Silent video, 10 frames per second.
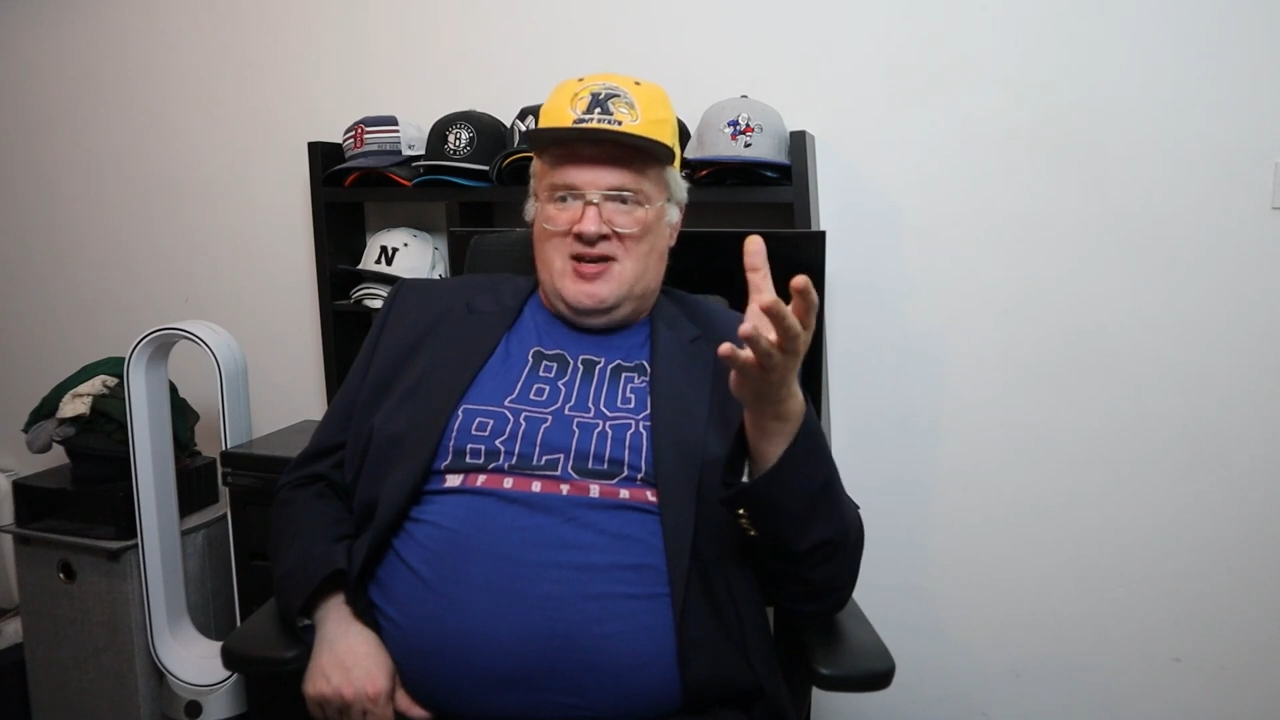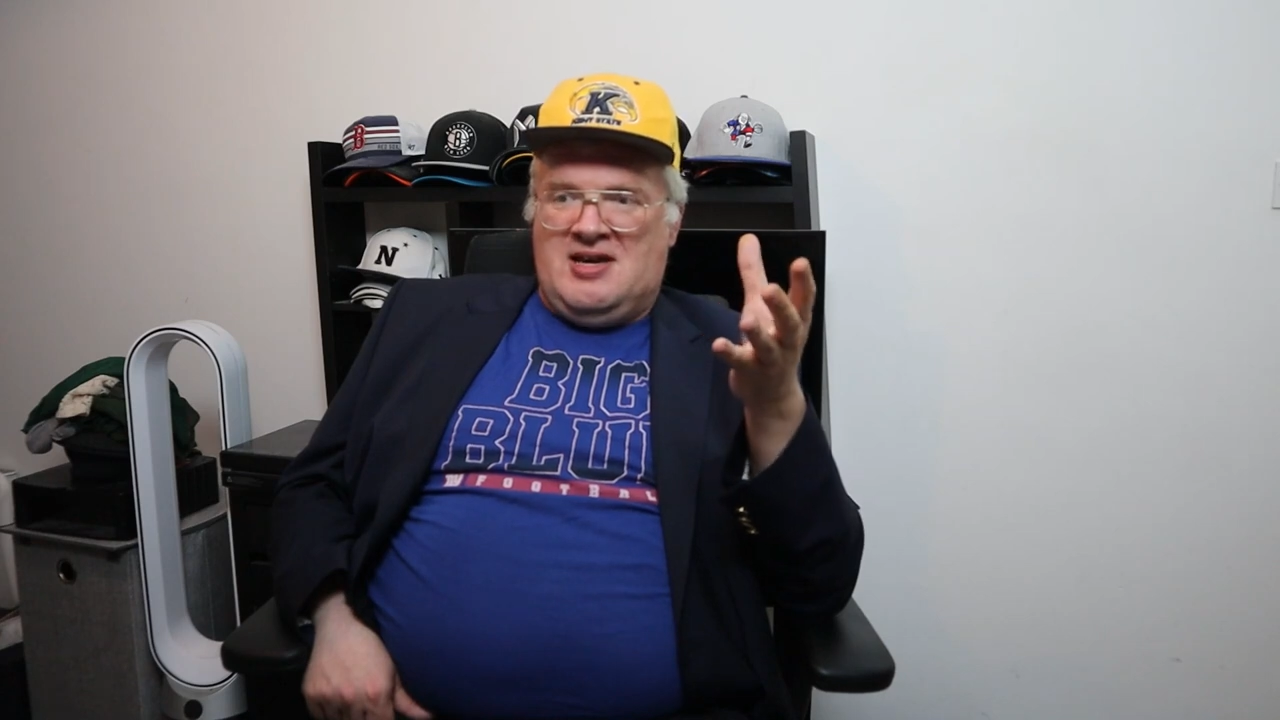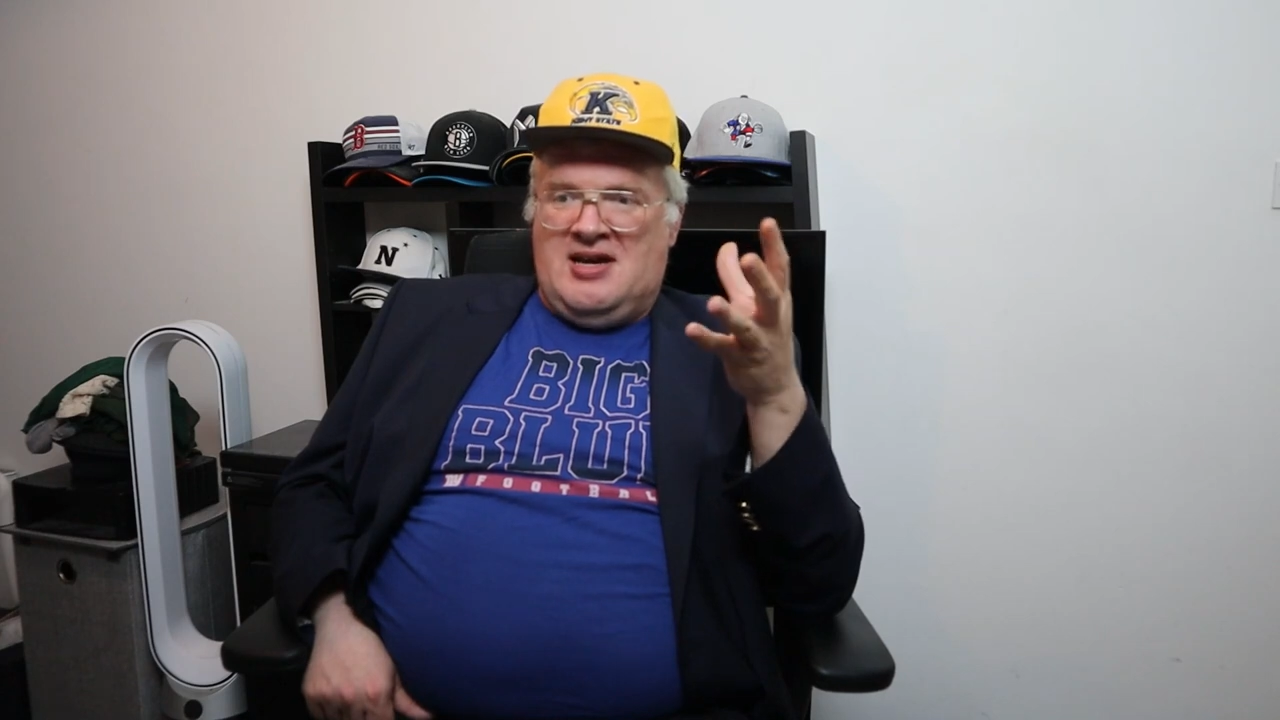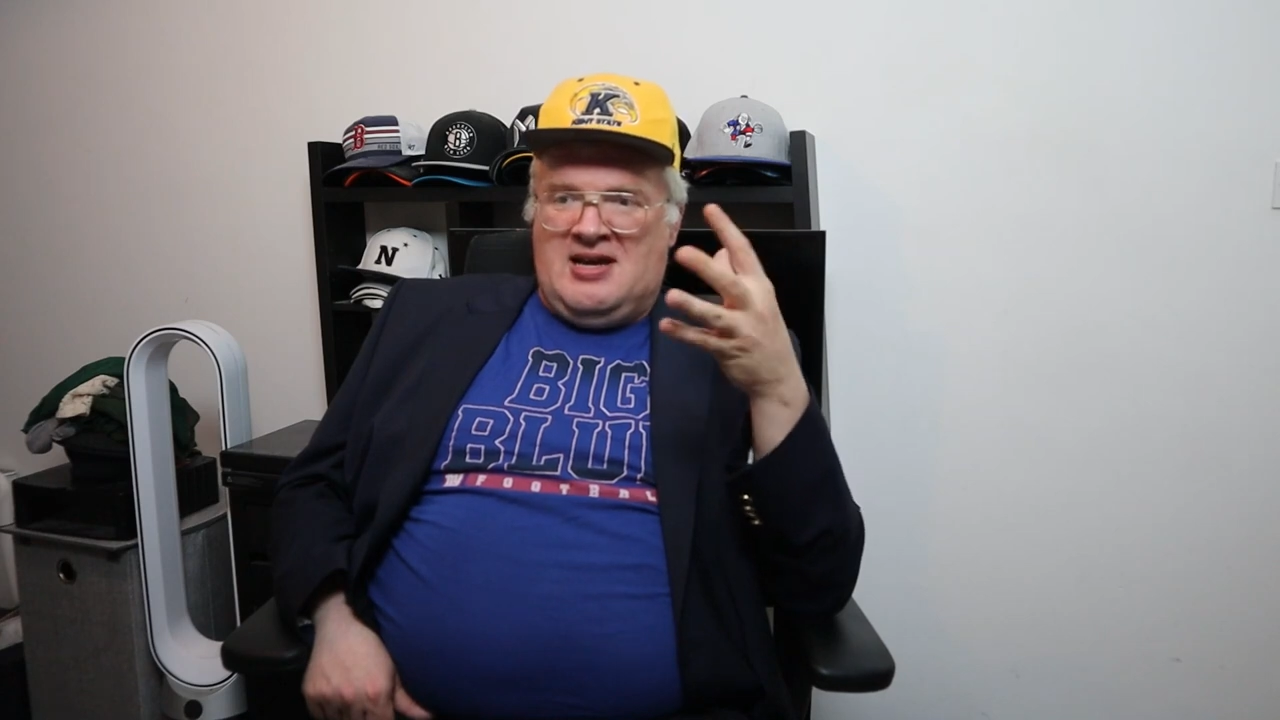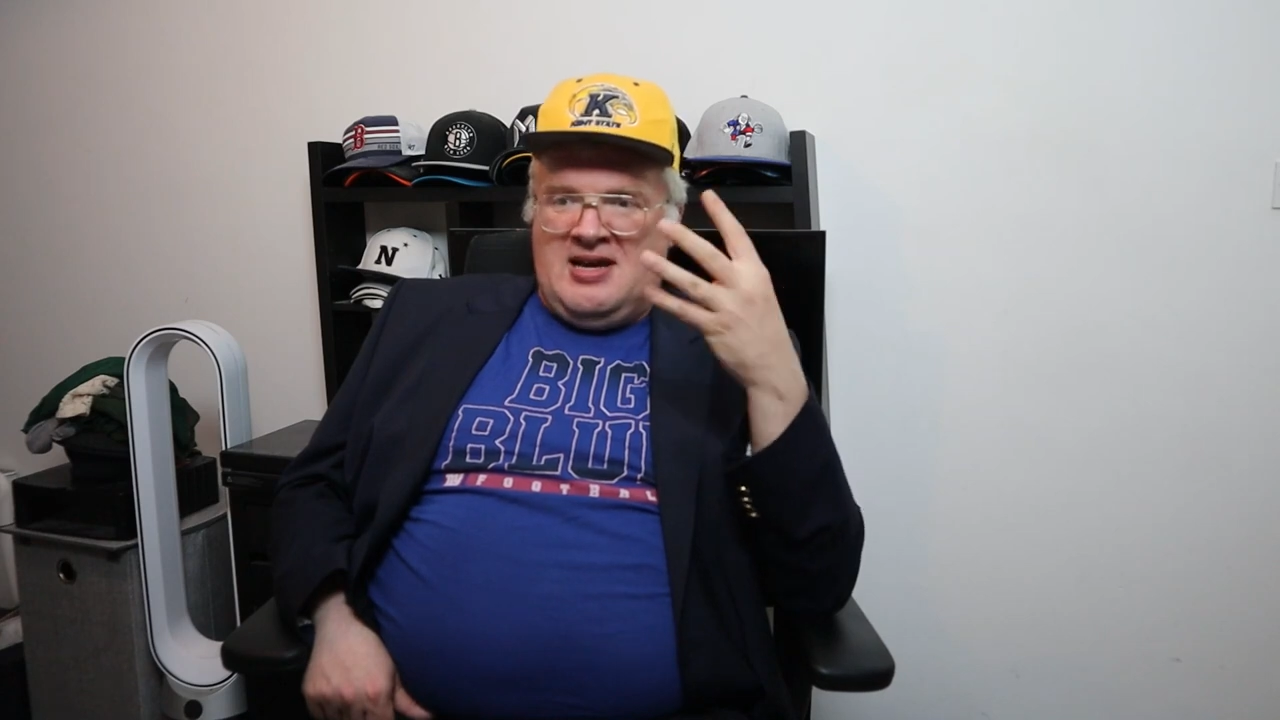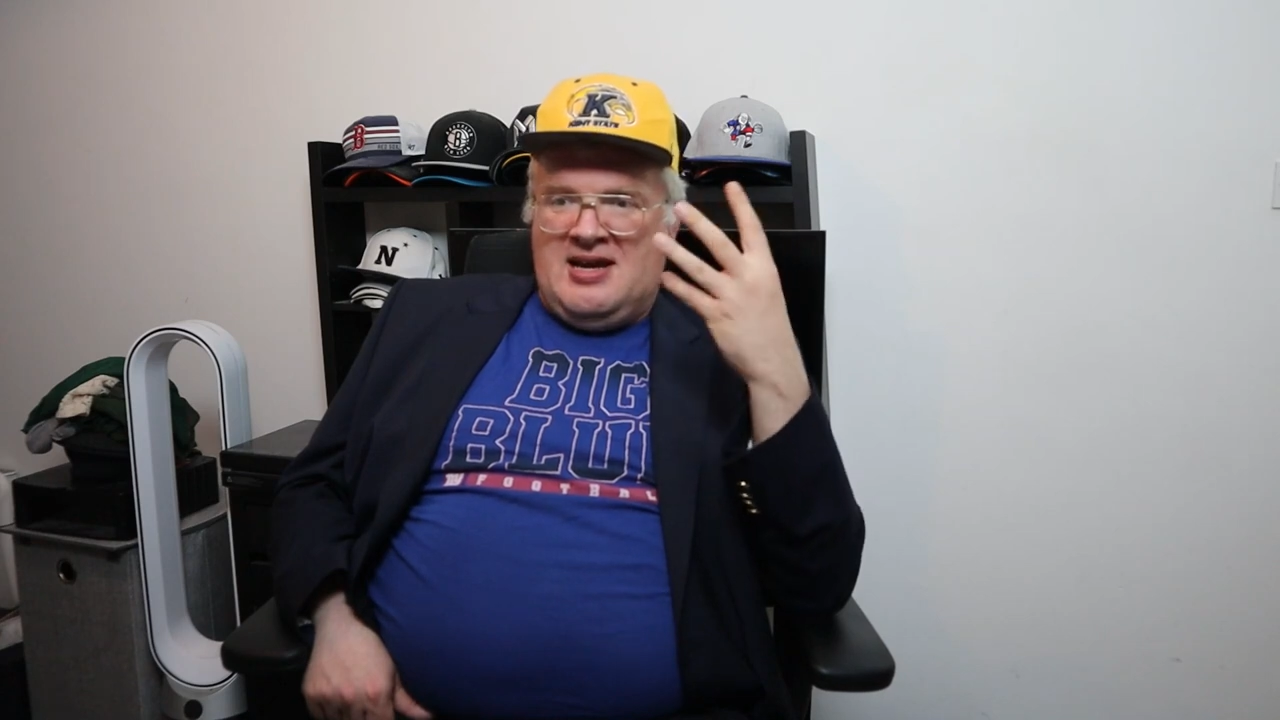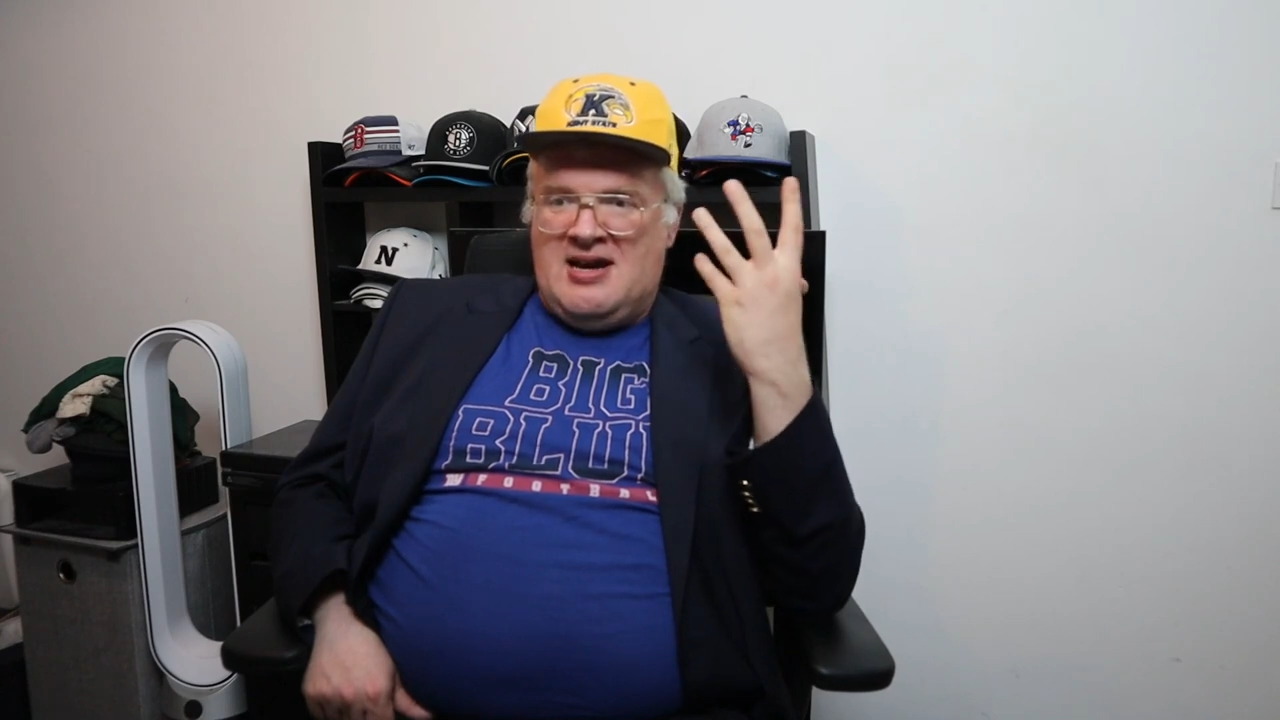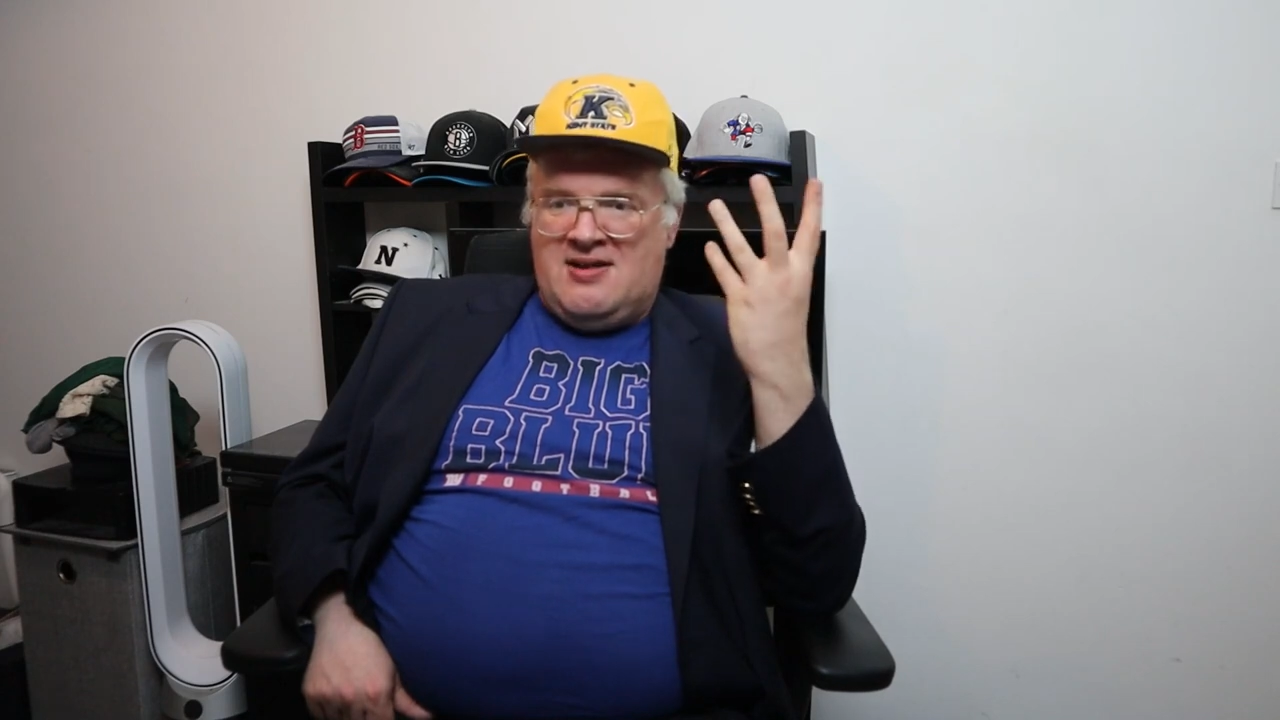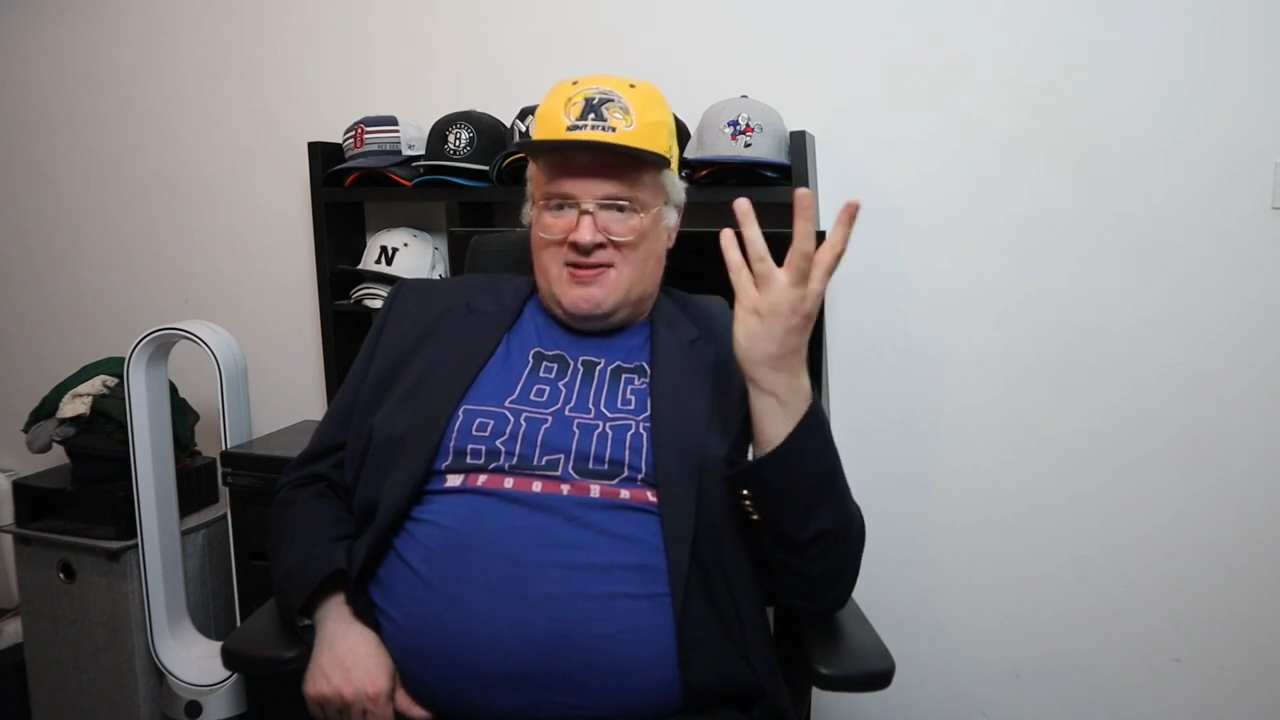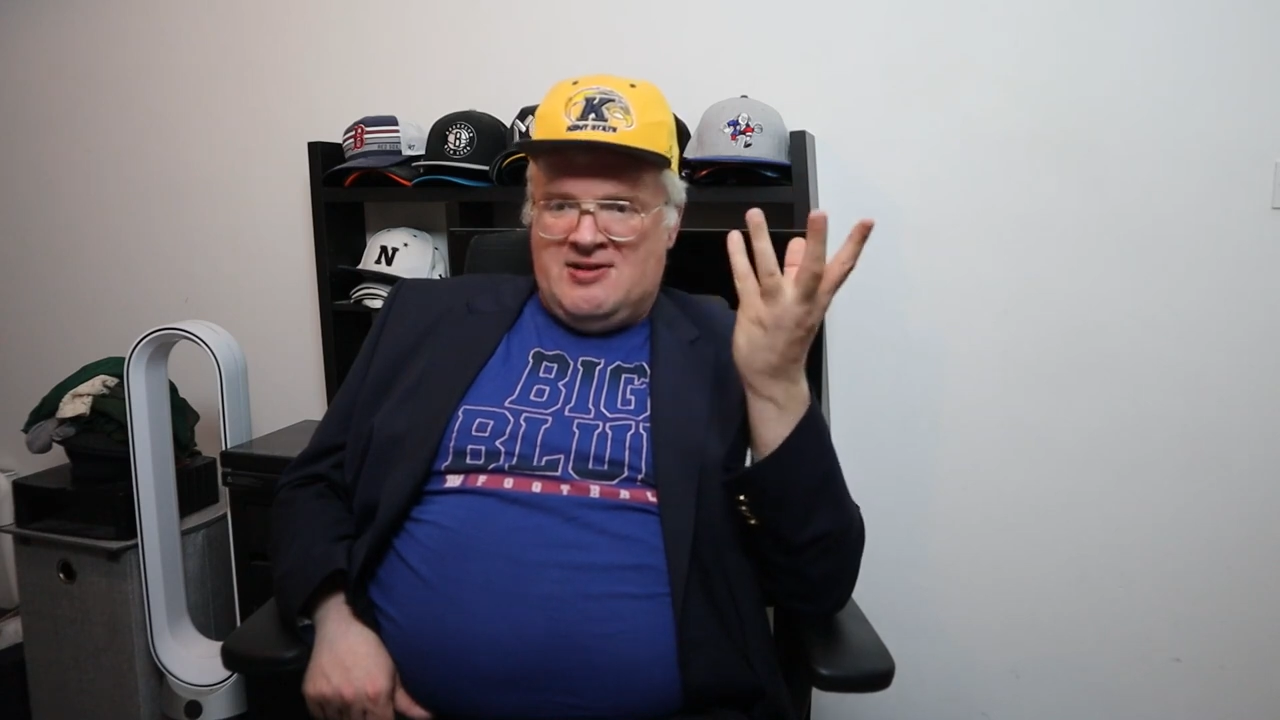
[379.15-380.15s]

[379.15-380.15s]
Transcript: they can get out of the